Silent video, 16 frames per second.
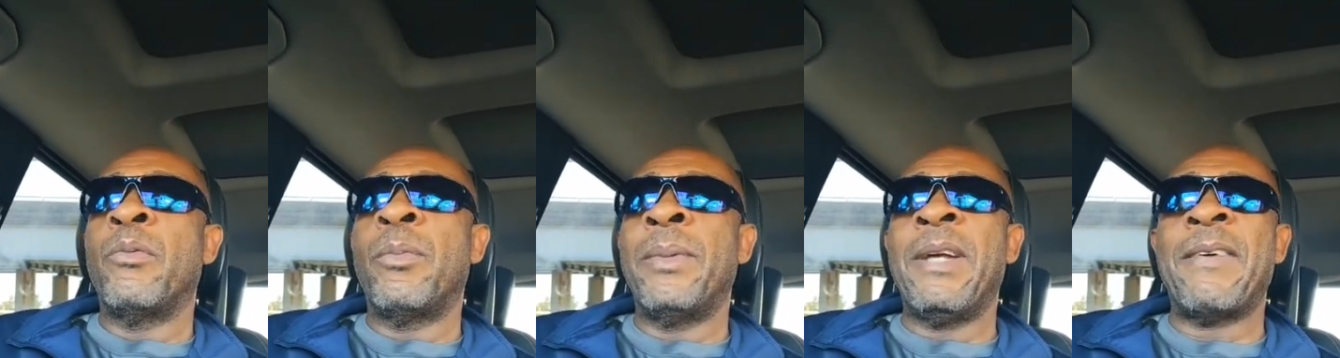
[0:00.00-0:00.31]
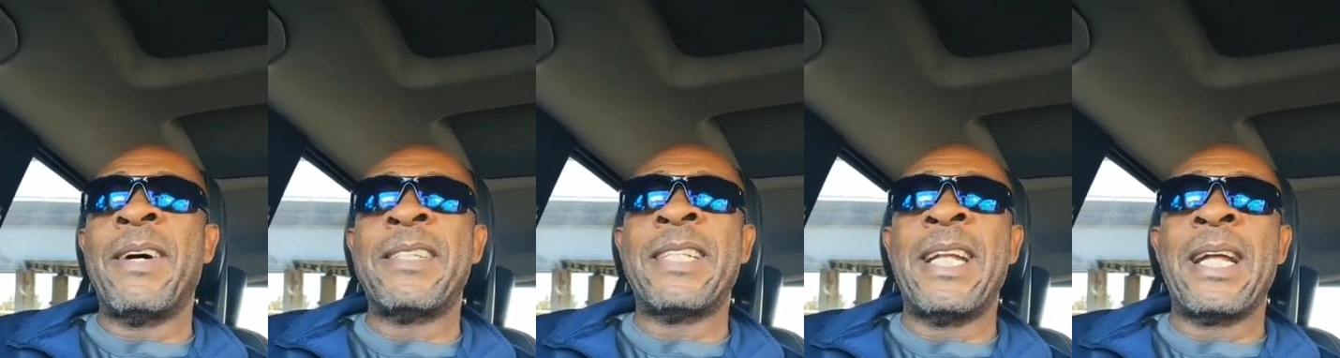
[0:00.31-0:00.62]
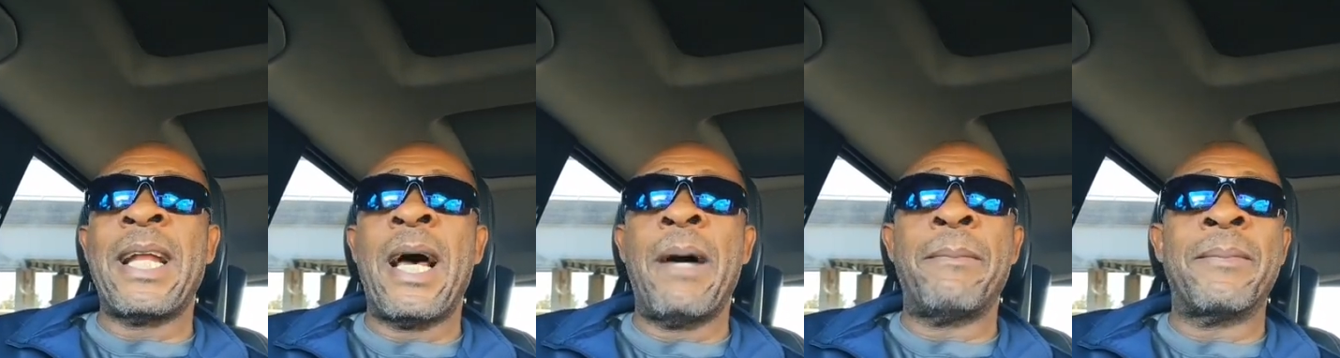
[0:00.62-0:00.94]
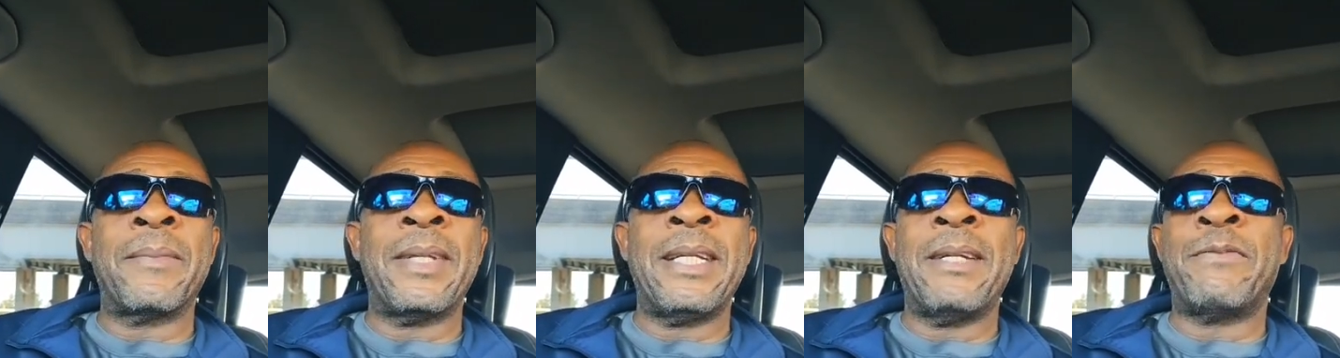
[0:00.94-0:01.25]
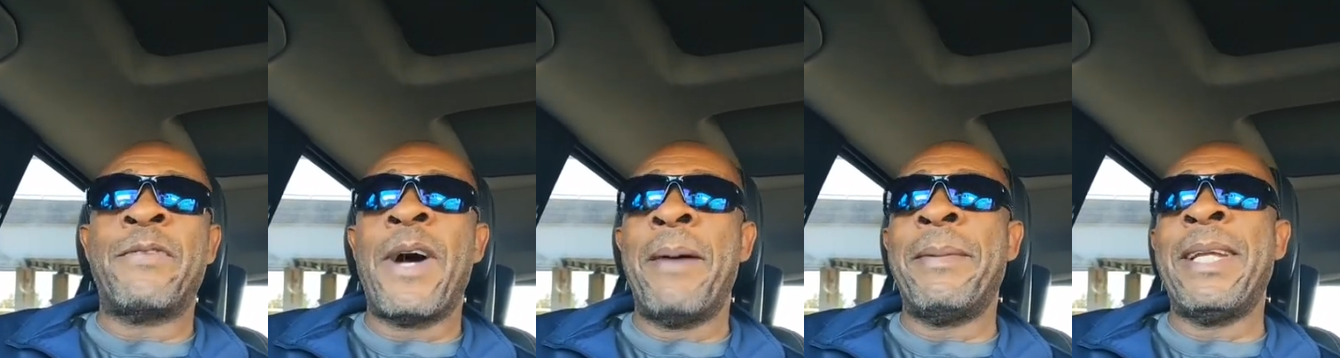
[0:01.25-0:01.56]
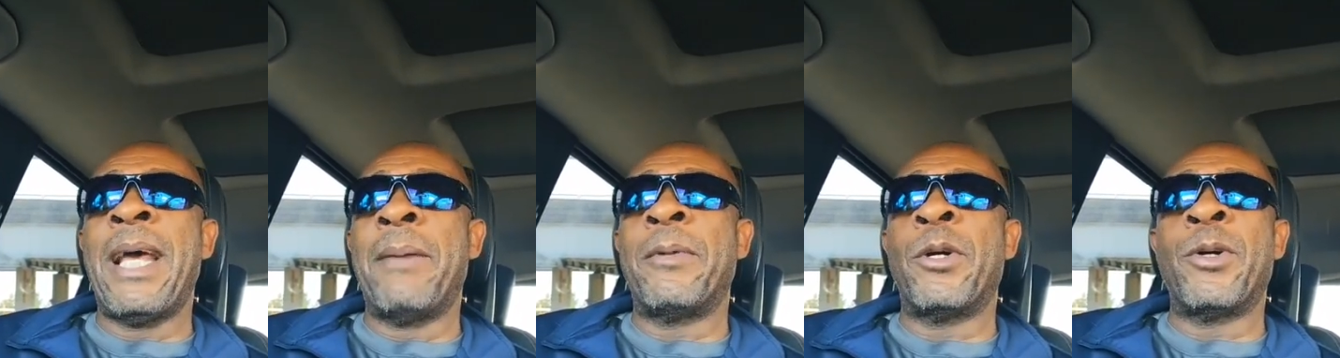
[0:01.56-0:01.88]
Me never see that happen in
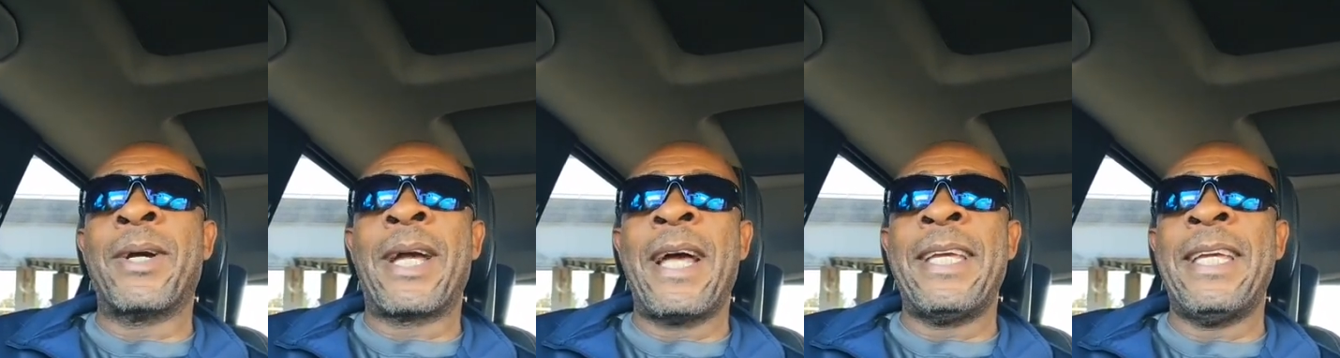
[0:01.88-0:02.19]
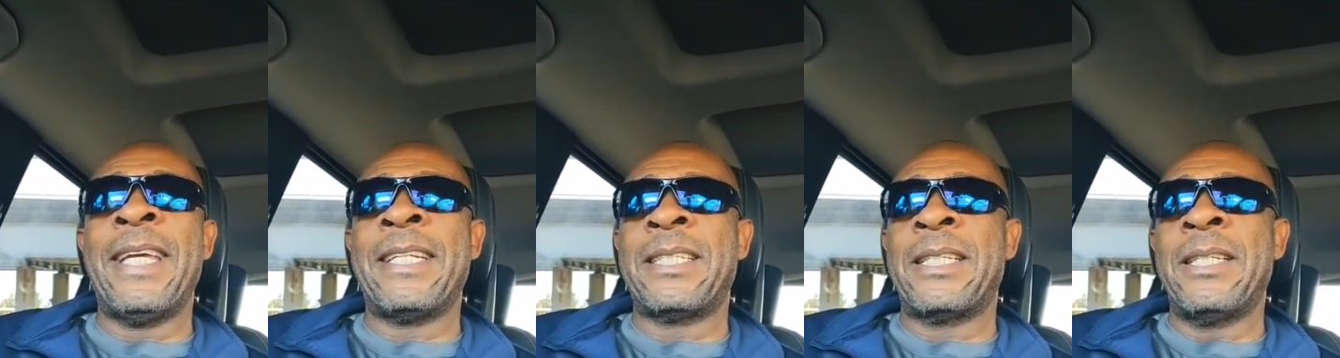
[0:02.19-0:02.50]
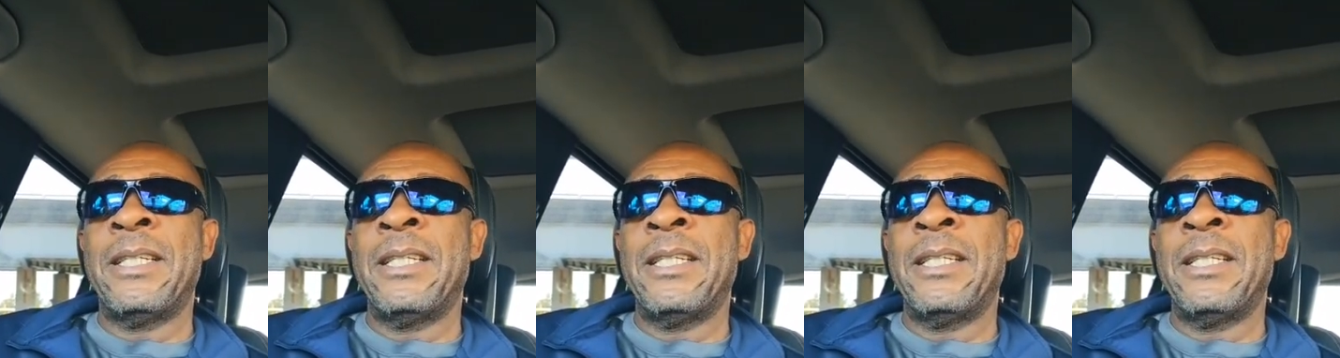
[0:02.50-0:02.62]
family America yet.